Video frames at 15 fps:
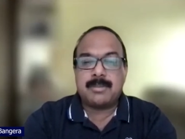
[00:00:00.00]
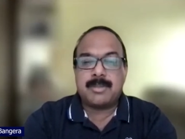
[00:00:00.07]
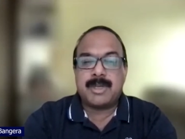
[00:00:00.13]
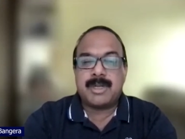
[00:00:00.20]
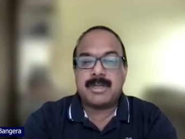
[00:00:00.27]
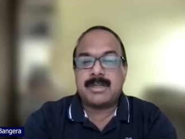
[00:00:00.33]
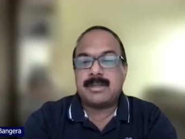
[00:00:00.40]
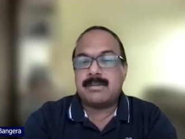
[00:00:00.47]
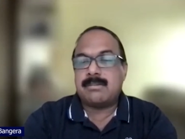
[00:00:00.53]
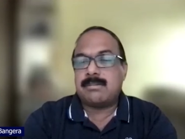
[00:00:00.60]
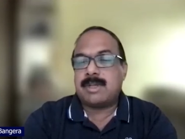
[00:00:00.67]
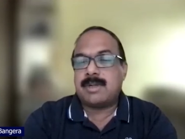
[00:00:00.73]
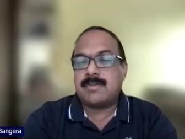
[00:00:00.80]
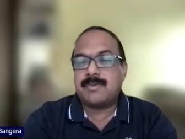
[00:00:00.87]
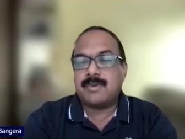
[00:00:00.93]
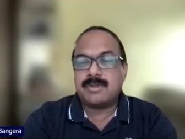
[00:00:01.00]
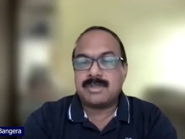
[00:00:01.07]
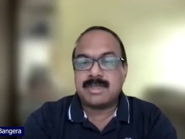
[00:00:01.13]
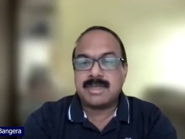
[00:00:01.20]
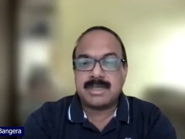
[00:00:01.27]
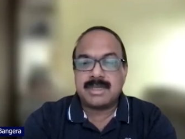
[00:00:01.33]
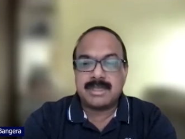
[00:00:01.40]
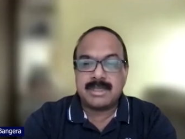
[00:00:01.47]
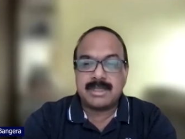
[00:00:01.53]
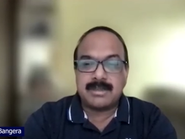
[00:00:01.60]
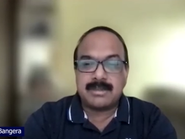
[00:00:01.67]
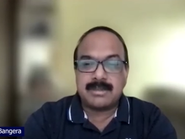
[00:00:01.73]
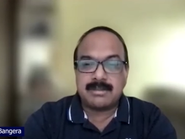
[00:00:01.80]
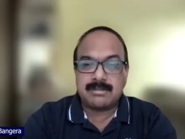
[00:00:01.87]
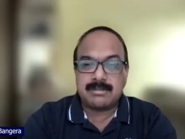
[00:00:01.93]
but mm. unfortunately you
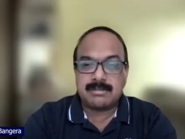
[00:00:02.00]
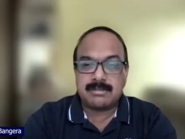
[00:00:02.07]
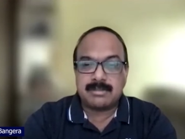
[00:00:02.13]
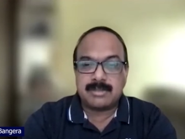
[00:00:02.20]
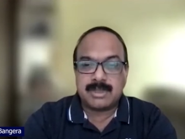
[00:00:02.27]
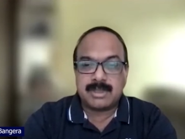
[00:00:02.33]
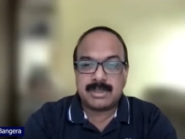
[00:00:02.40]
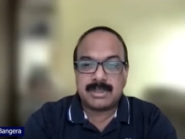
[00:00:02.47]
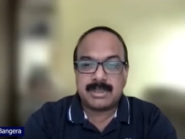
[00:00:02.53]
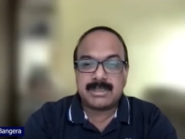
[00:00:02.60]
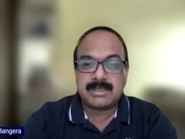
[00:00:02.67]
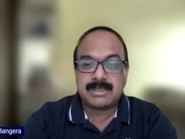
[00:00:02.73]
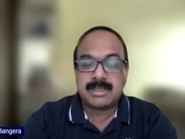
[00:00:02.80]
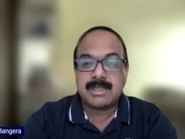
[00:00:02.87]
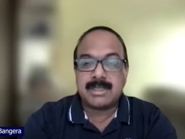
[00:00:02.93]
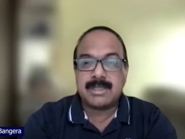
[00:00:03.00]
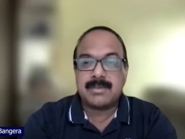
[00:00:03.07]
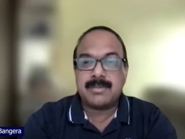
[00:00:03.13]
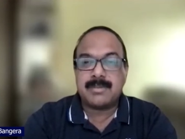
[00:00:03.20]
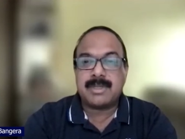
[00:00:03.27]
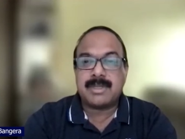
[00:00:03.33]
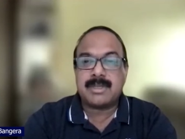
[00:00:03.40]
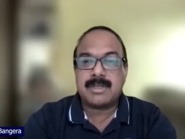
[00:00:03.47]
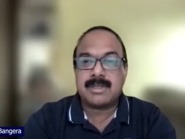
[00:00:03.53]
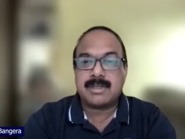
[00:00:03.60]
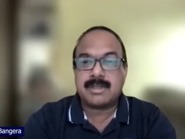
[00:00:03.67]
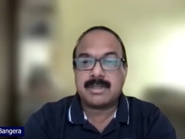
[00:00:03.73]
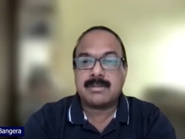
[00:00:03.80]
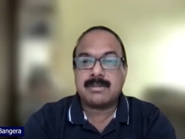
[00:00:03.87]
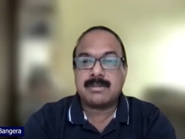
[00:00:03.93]
know it is still given in you
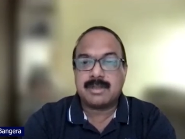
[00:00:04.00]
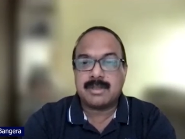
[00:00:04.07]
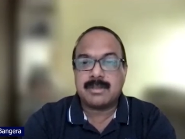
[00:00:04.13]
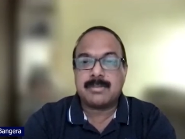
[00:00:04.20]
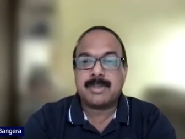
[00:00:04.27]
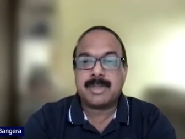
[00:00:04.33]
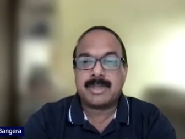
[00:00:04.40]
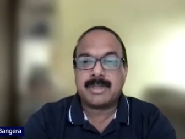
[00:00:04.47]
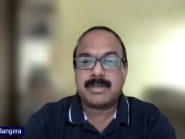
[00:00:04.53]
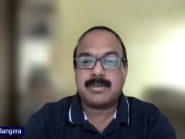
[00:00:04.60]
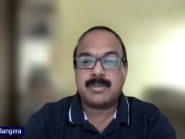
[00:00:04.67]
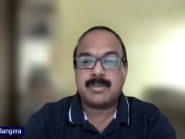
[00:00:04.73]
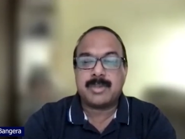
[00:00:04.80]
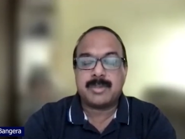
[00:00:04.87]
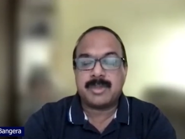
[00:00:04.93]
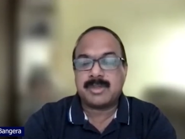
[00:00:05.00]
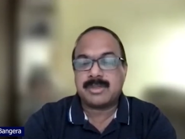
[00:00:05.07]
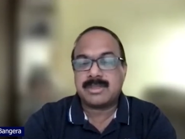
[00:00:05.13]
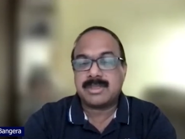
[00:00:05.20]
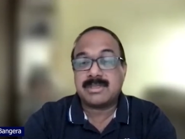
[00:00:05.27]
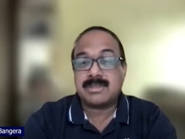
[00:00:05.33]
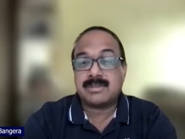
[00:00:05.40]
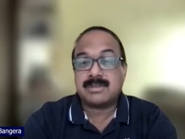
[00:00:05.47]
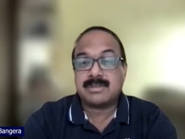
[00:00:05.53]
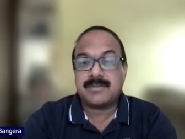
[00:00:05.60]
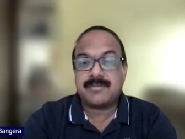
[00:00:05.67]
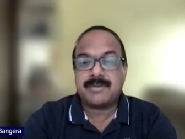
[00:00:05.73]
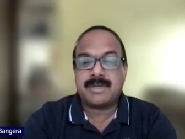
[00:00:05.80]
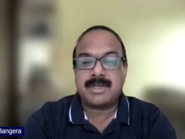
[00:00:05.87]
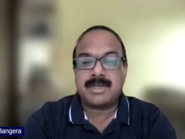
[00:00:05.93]
know uh, pregnant women because it is
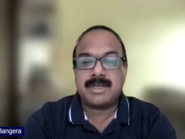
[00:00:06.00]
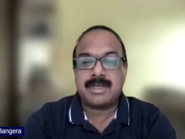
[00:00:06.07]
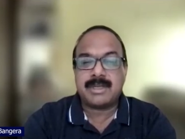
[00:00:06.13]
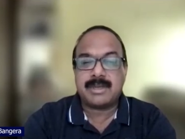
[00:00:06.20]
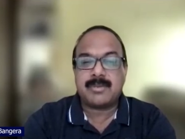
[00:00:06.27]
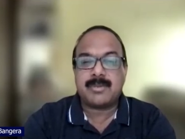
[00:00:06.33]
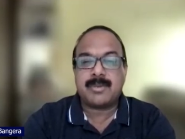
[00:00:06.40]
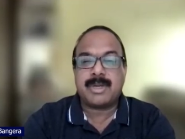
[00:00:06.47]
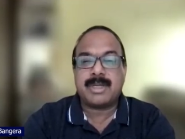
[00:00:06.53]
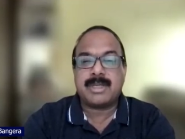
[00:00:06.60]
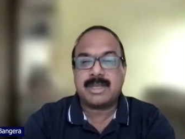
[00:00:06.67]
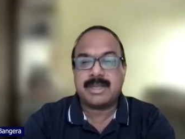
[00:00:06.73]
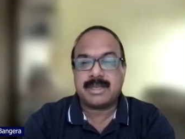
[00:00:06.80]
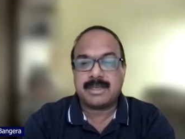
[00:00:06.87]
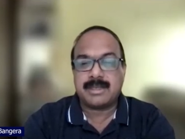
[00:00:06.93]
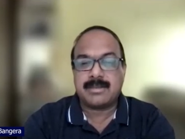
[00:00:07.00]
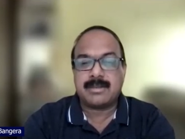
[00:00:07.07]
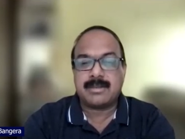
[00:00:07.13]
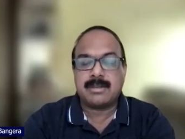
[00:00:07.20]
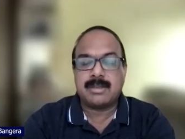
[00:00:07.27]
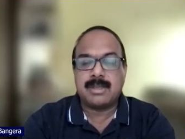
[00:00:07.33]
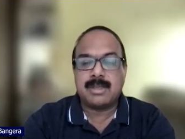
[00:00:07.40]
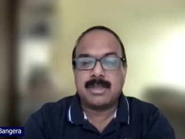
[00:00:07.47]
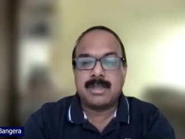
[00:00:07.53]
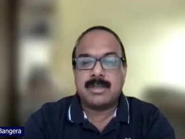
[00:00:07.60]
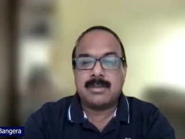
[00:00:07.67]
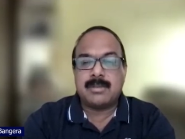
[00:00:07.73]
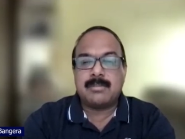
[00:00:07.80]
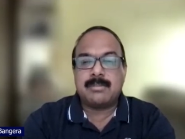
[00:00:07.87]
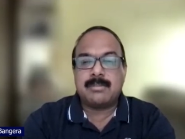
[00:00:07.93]
definitely required then you know
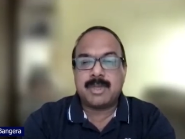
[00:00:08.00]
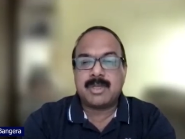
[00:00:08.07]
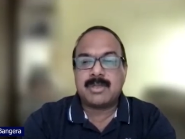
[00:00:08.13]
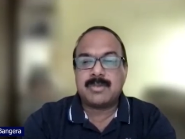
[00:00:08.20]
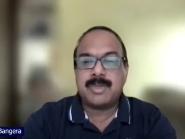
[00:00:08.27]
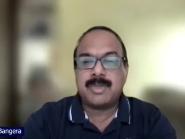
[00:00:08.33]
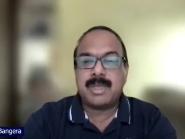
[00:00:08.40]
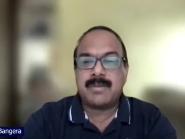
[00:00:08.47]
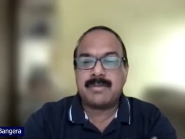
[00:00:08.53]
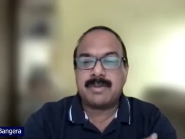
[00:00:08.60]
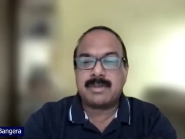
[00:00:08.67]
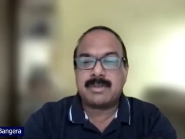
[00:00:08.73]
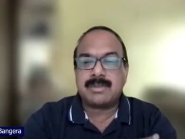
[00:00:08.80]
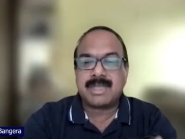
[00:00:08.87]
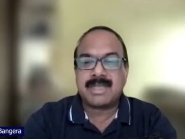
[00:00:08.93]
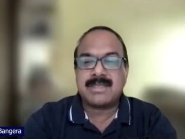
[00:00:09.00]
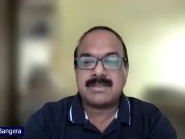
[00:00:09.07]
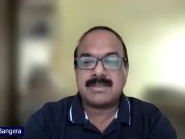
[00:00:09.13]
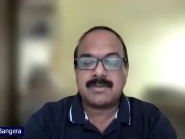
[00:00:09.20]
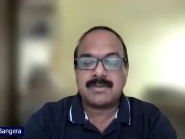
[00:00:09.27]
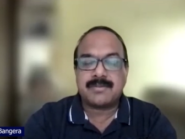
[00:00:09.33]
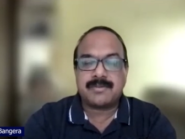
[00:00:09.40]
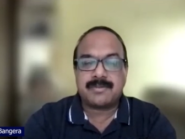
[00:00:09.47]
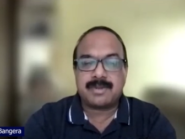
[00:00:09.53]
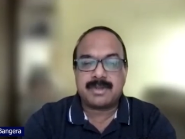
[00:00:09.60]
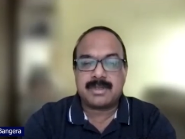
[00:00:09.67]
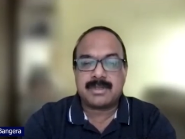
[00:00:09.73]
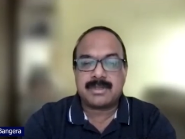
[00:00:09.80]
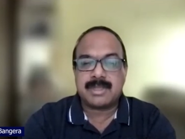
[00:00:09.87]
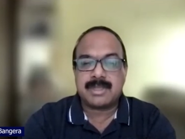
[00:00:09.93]
mm-hmm. because we have a sense of
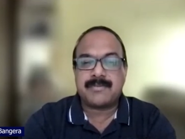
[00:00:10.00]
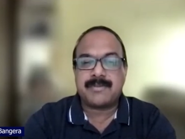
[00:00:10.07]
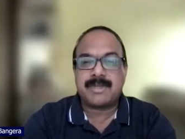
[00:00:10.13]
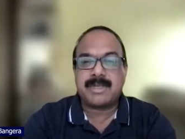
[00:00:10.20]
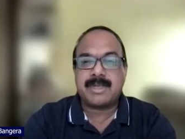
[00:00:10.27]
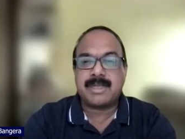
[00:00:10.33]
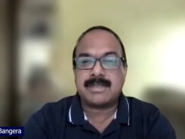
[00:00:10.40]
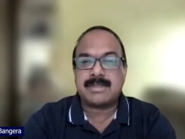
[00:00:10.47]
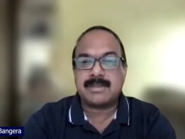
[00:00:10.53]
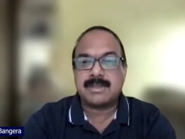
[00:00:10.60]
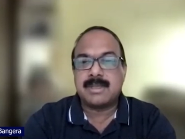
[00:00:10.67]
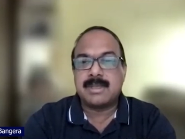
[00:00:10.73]
uh, safetyness